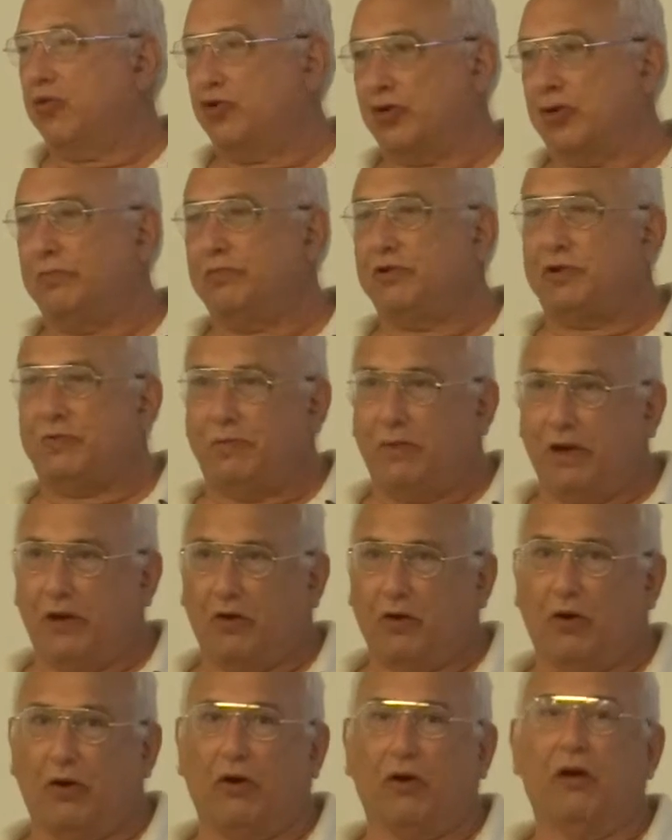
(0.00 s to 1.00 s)
Muslim
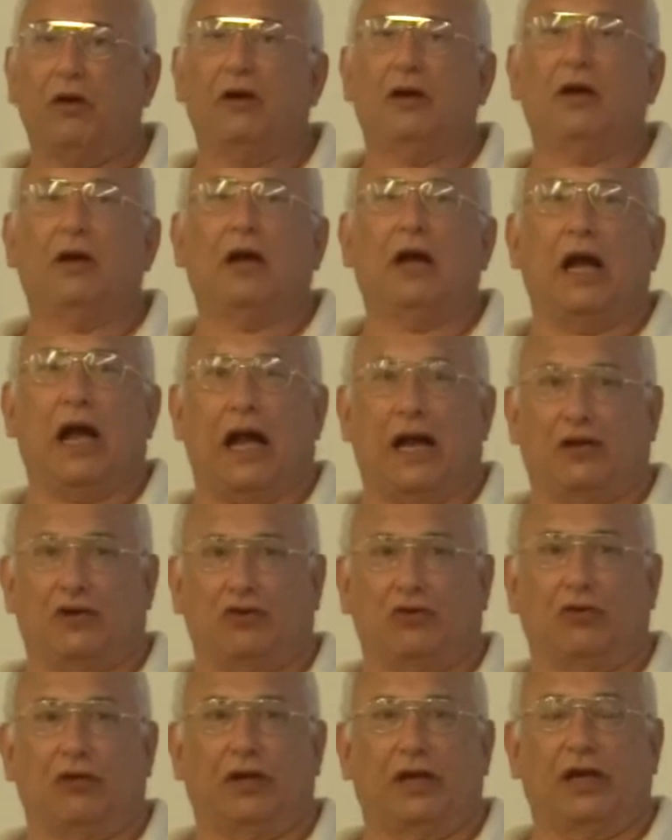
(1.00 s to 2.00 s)
speaker
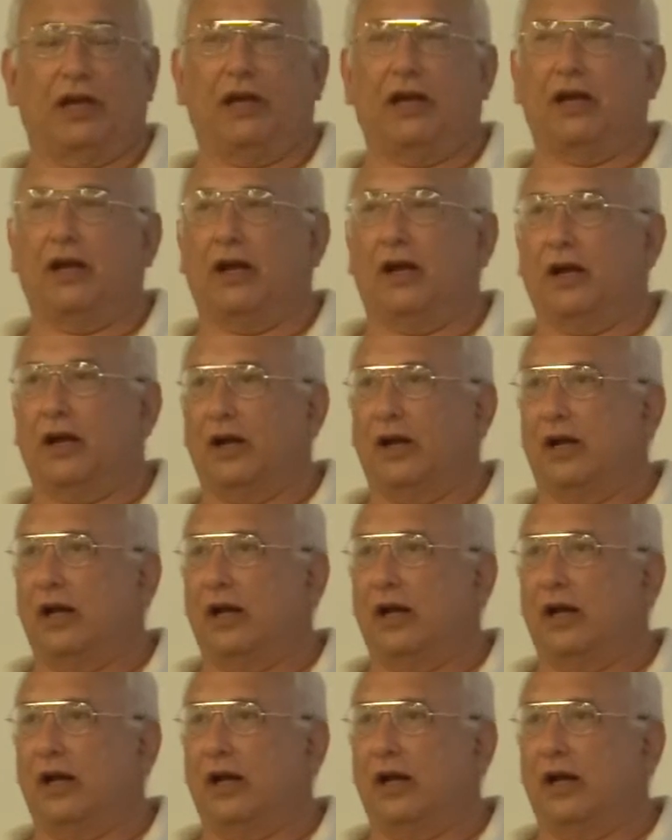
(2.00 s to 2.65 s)
actually uh,